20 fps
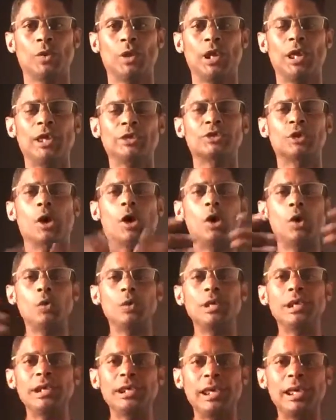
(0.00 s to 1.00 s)
It's
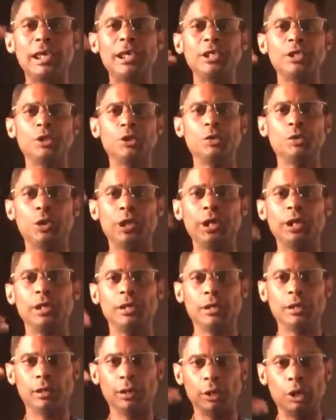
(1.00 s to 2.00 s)
only hindering
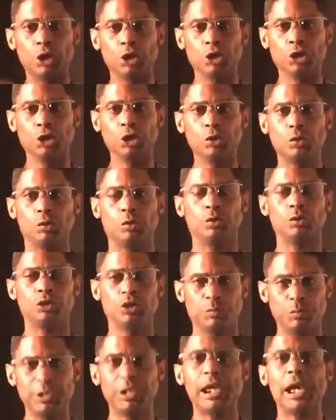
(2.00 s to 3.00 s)
you, to
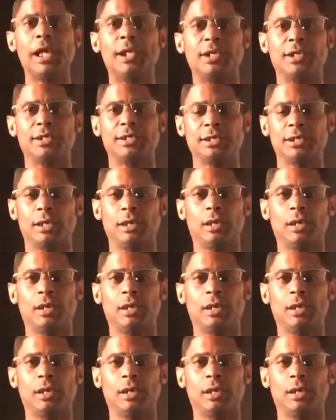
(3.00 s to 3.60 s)
be honest.